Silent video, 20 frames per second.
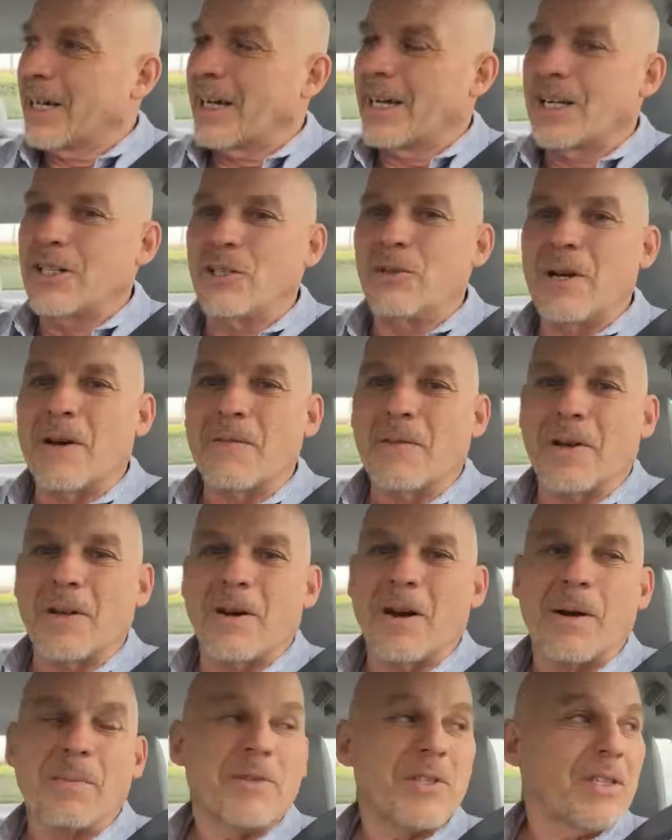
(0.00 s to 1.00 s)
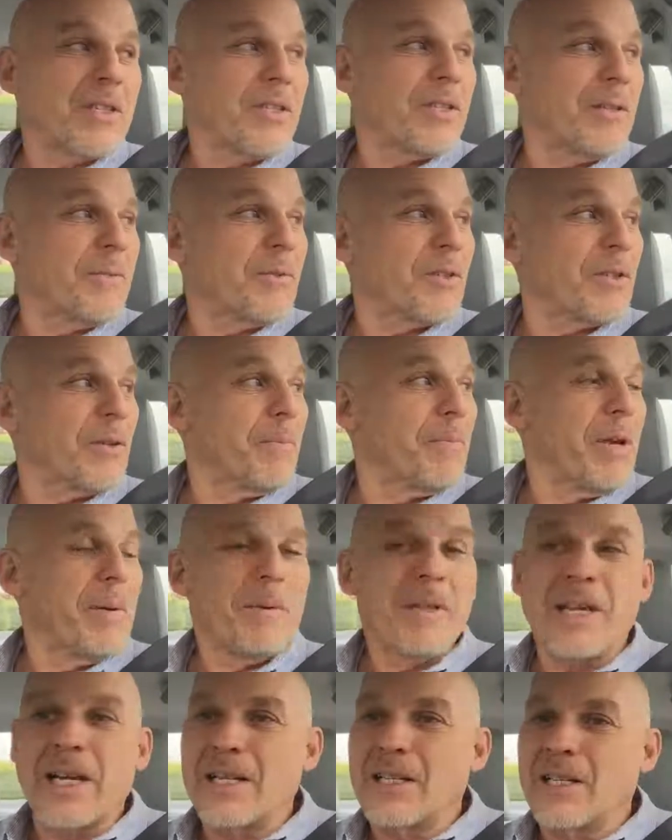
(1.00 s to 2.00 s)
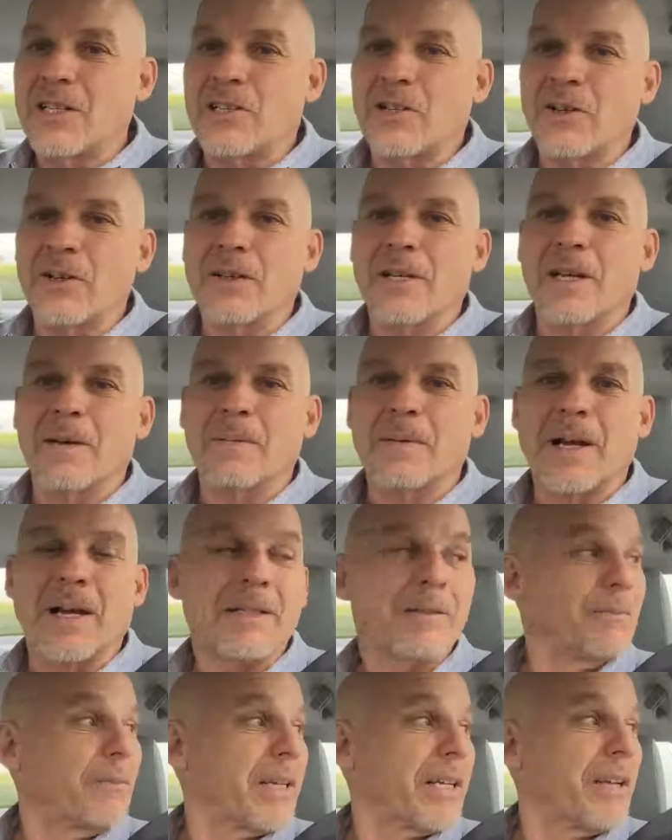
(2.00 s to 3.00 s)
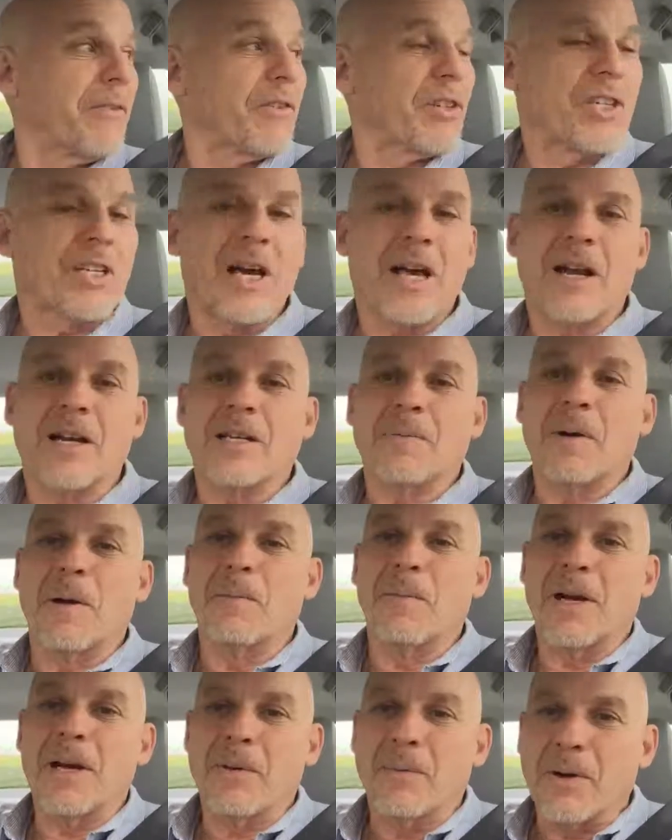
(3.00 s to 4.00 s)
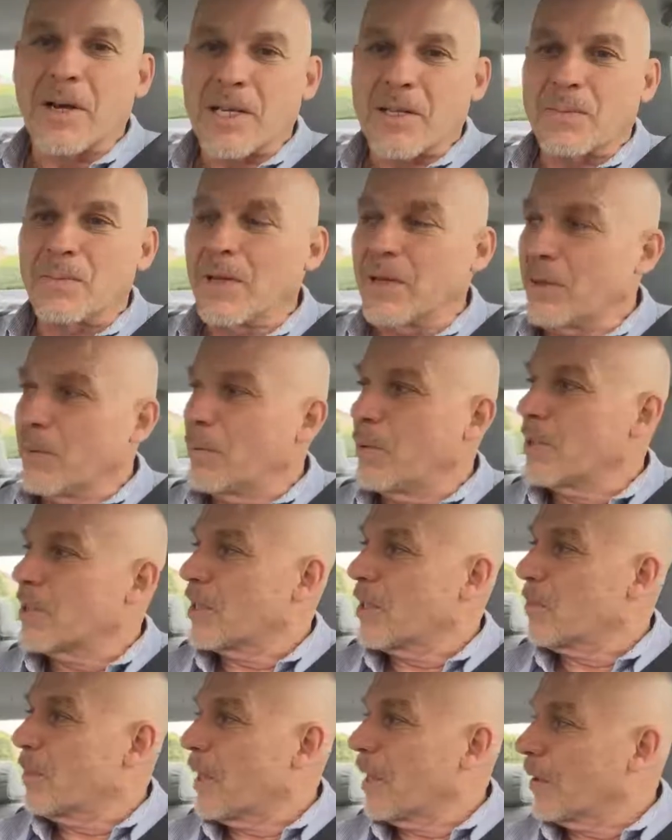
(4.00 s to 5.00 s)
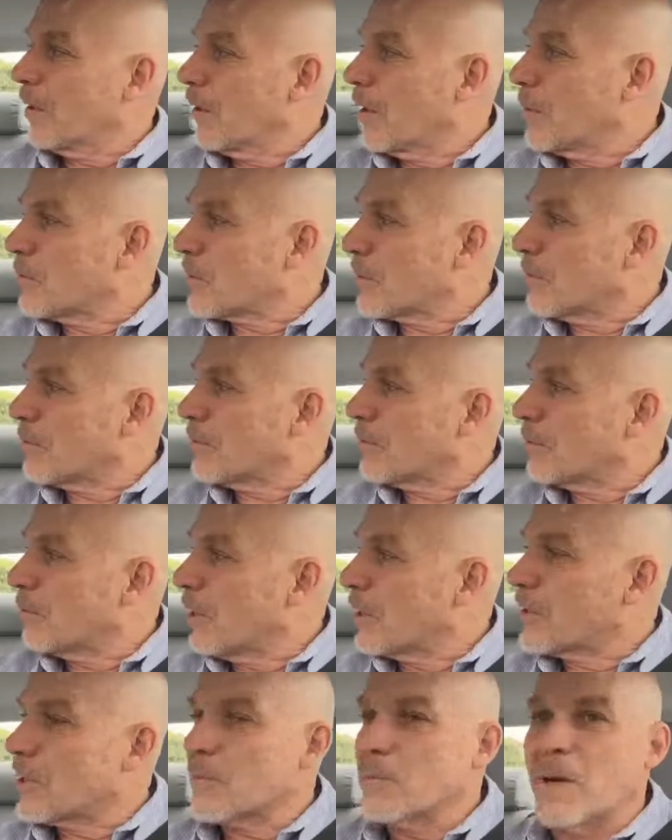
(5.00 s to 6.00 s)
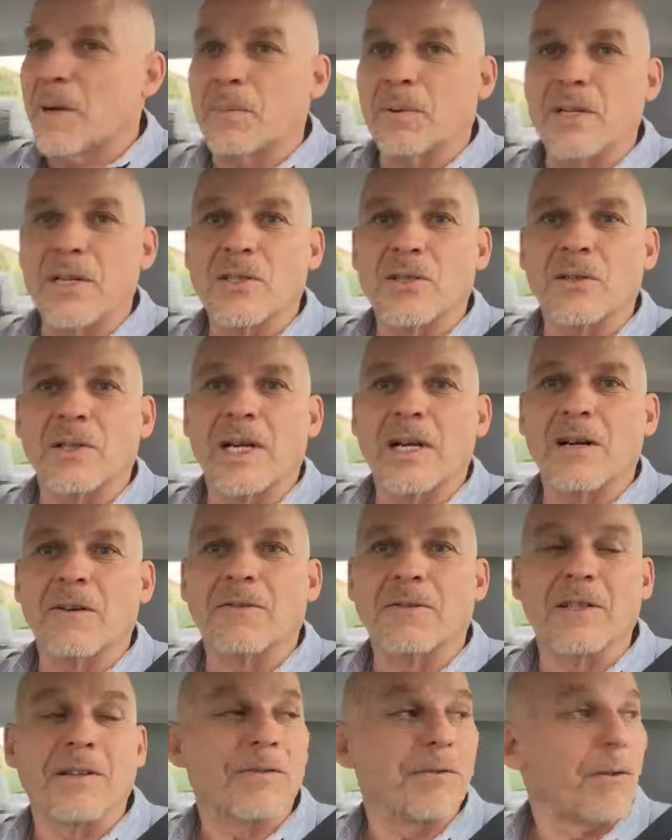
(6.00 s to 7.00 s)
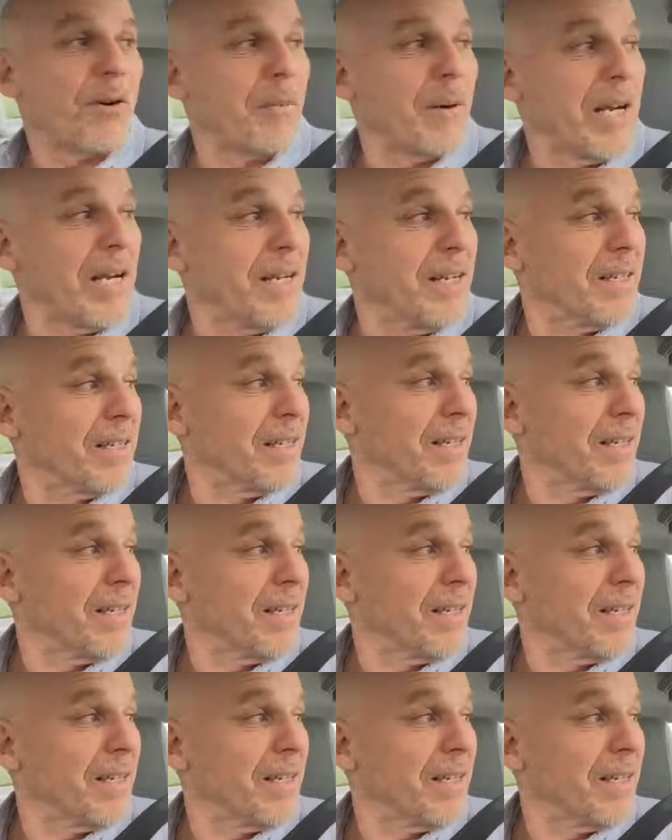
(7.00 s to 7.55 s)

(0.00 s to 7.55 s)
I do have an alarm system, so maybe that deterred them. And I want to give a shout out to my buddy Ron Smith who puts in my alarms and watches my place so carefully for me.